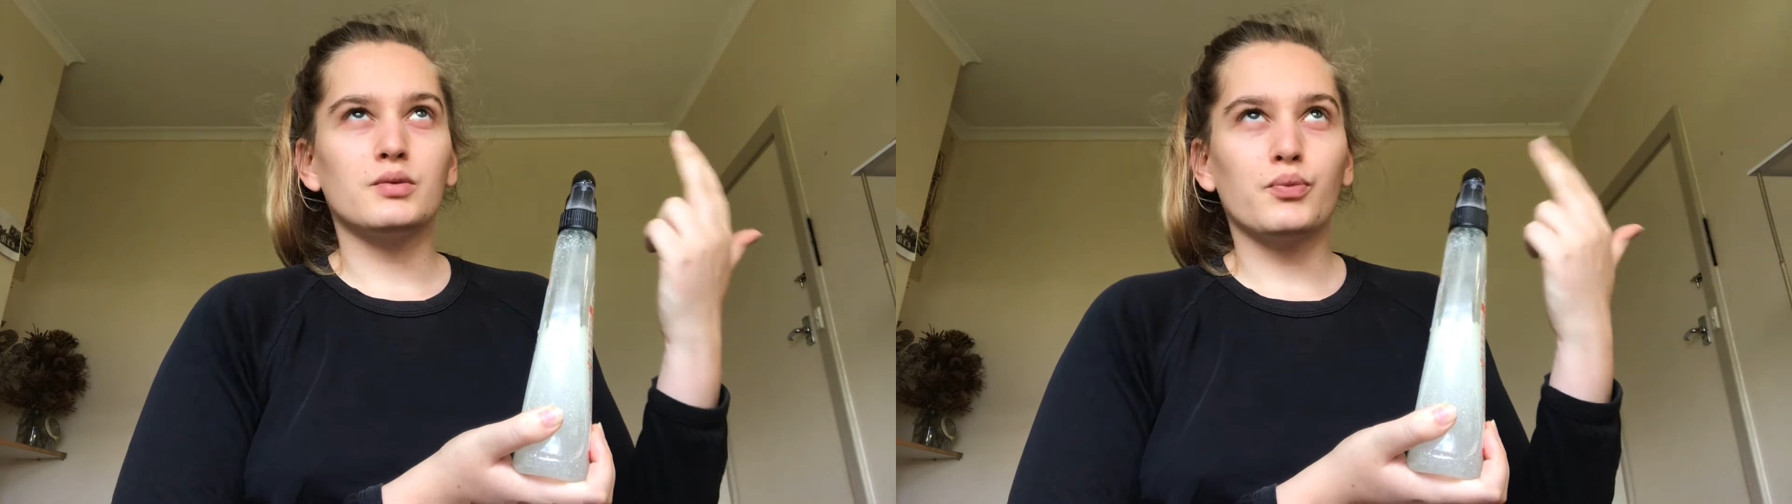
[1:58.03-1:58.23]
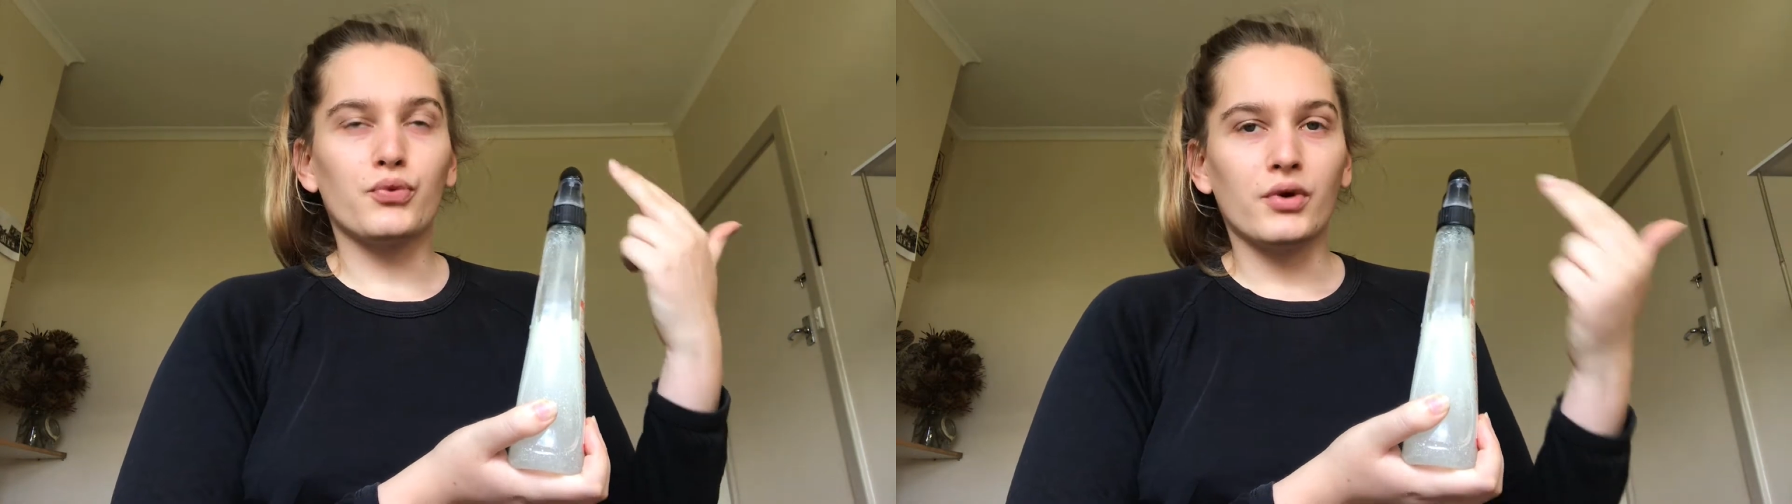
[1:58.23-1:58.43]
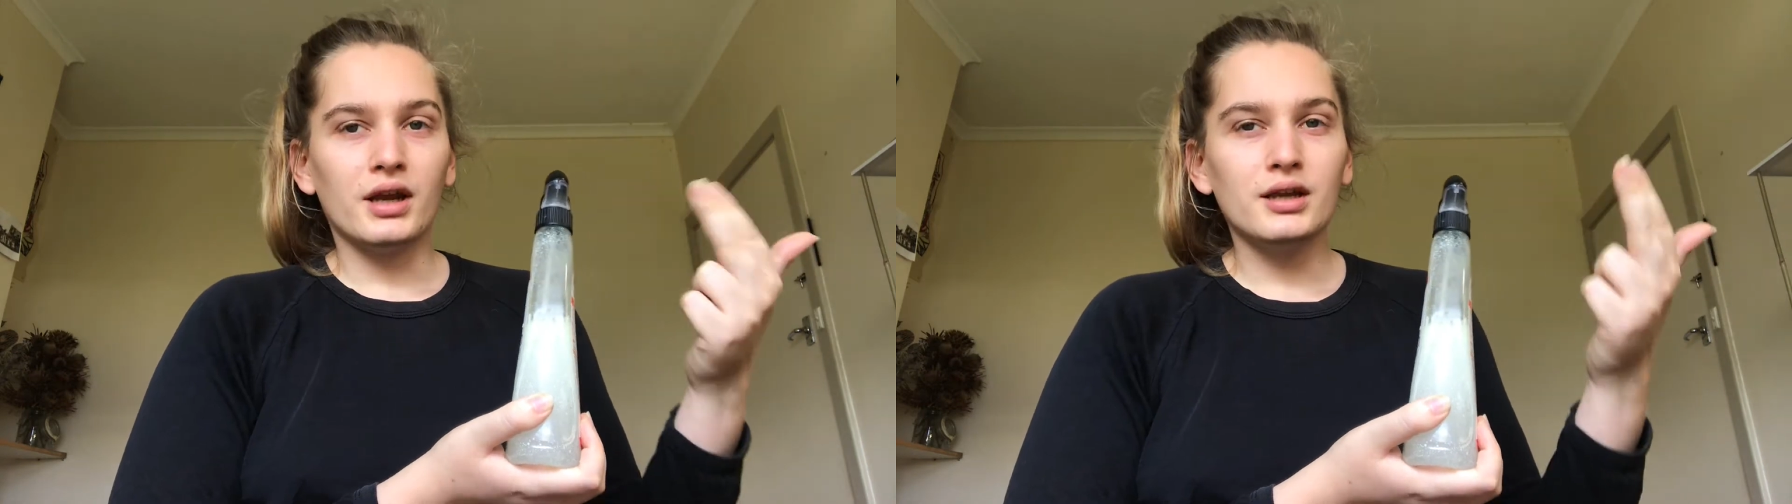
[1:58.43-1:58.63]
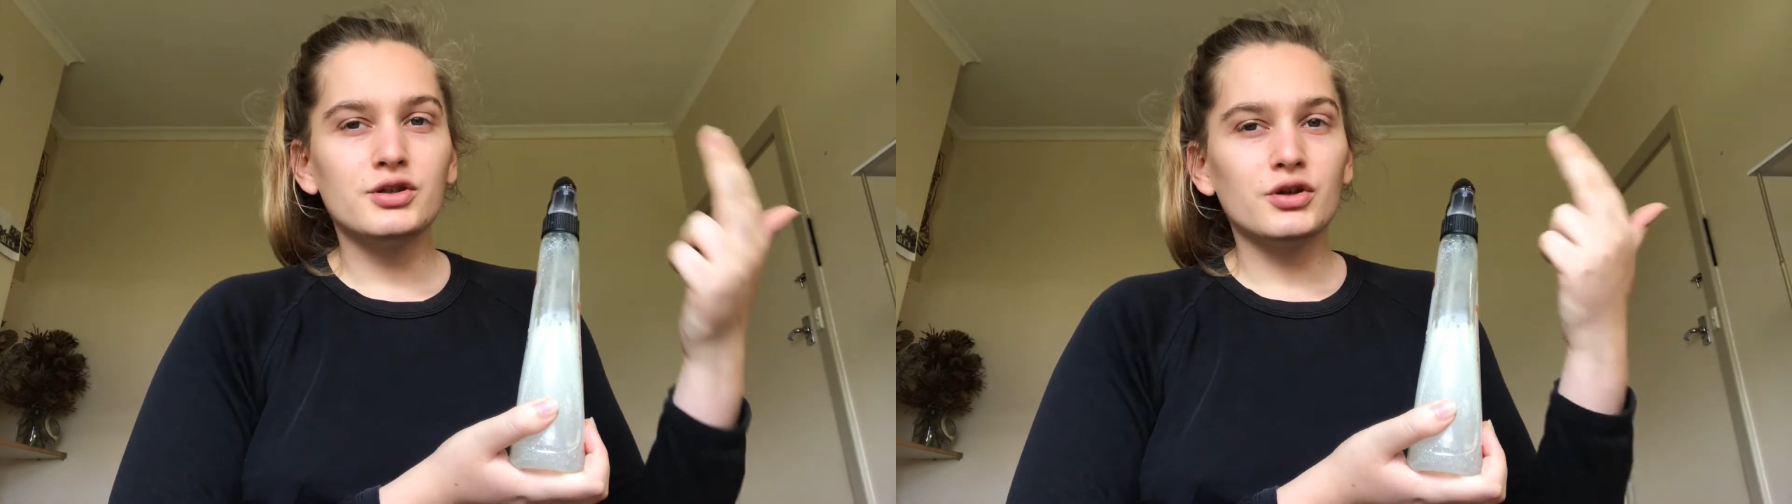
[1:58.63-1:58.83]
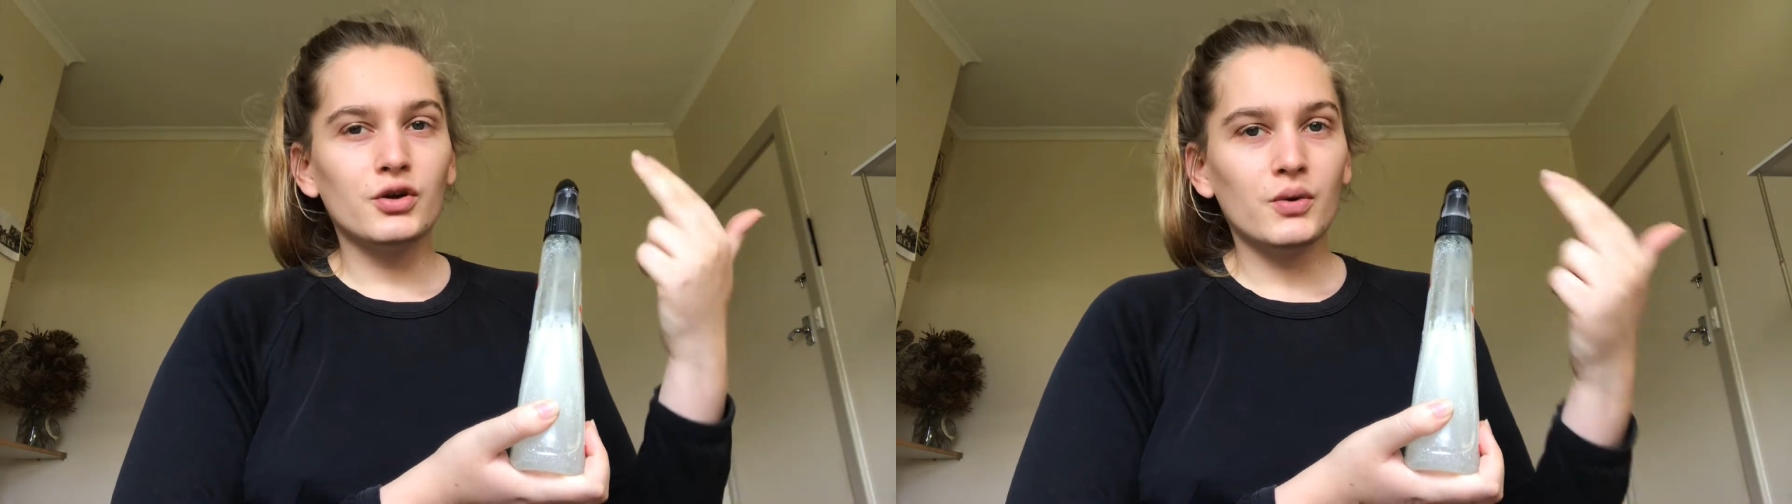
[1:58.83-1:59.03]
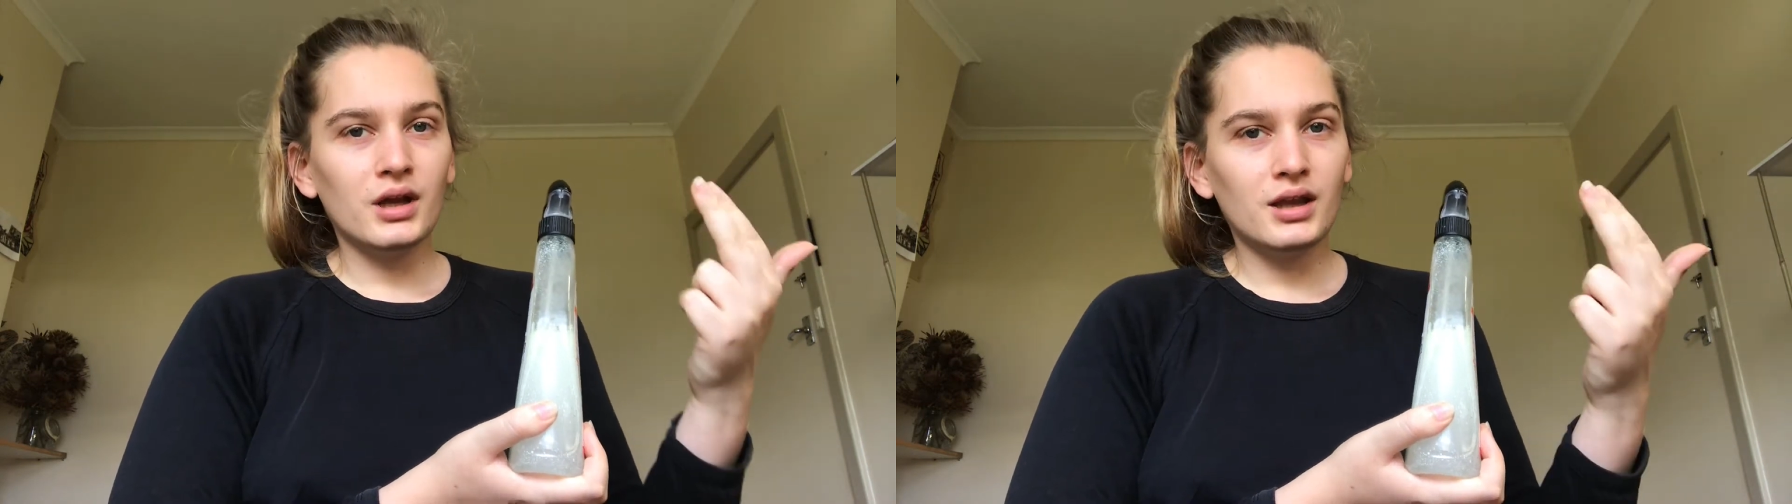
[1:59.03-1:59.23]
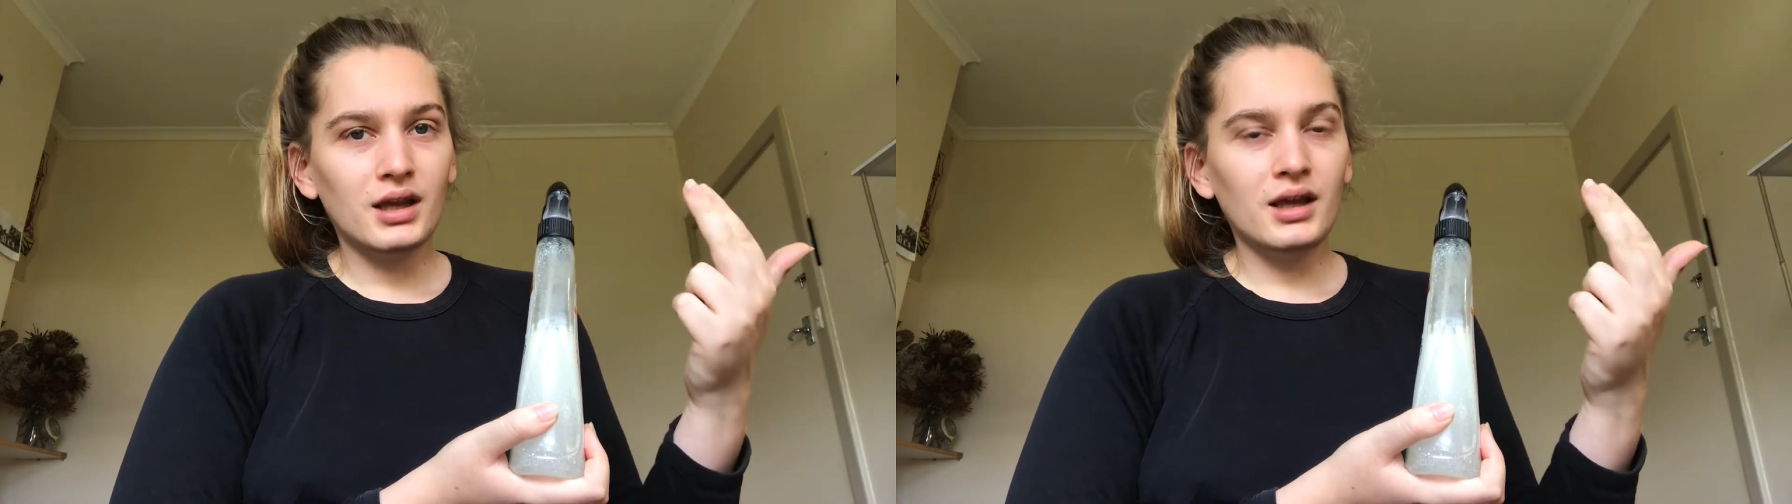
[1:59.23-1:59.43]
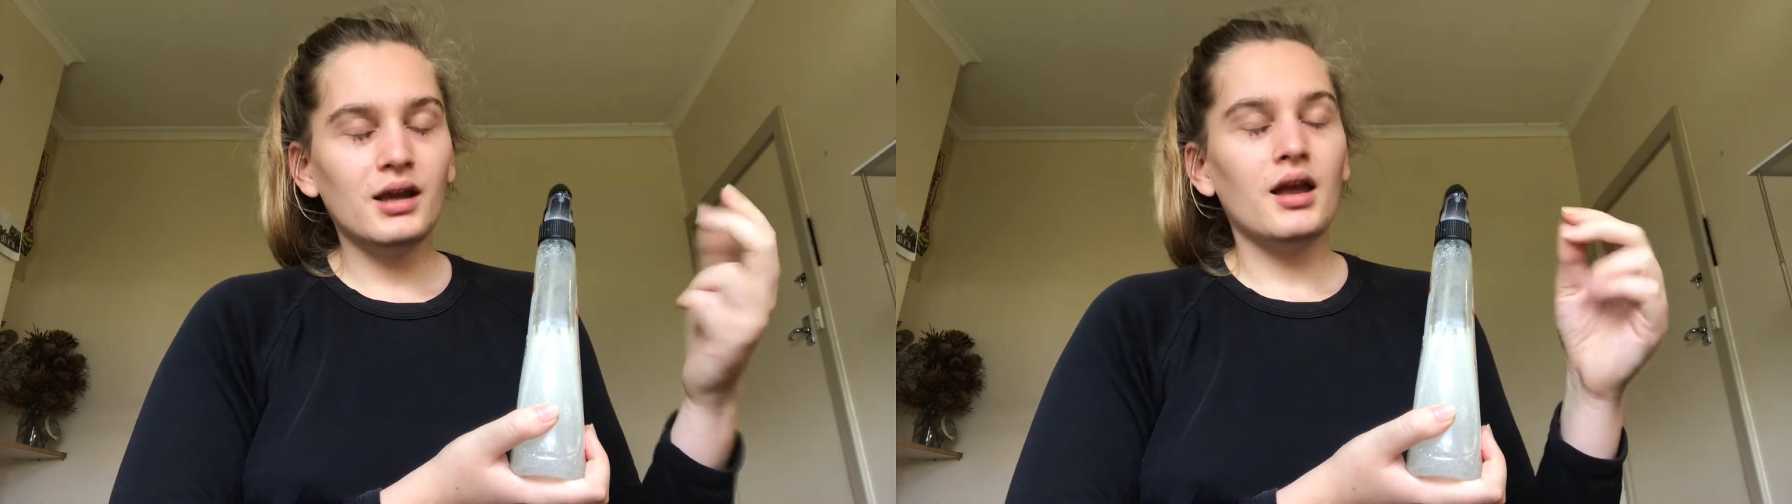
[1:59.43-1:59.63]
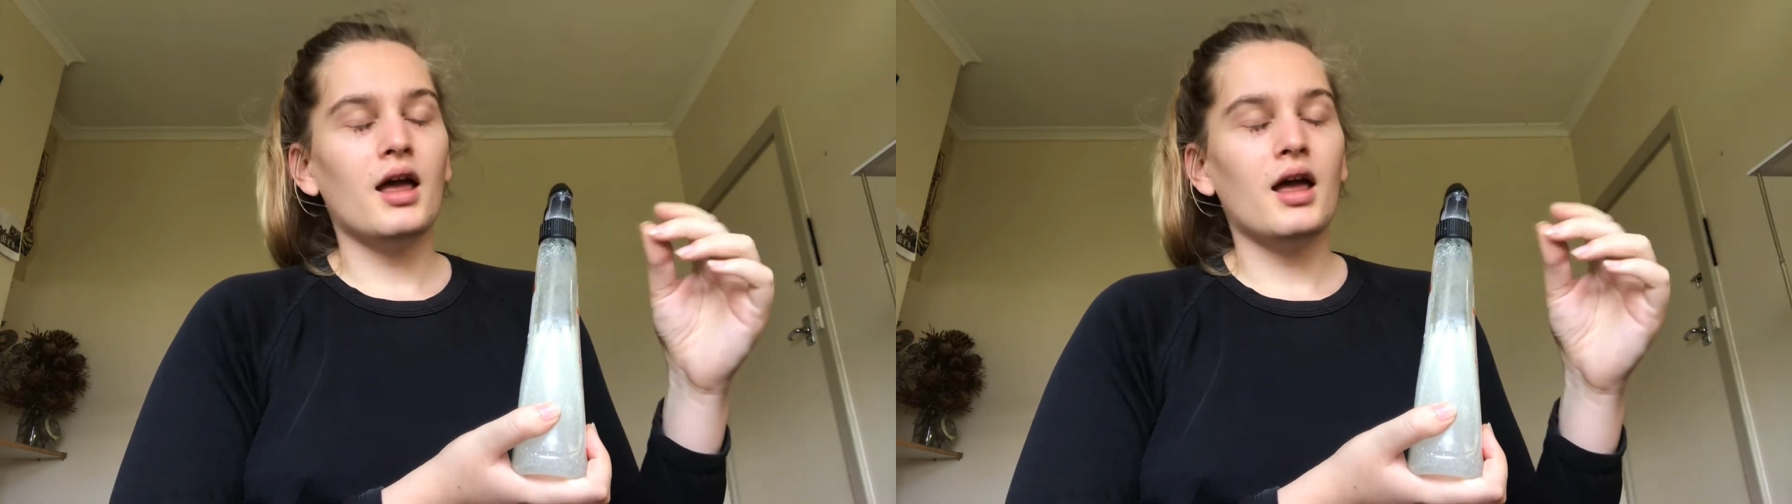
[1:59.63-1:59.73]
breed so quickly,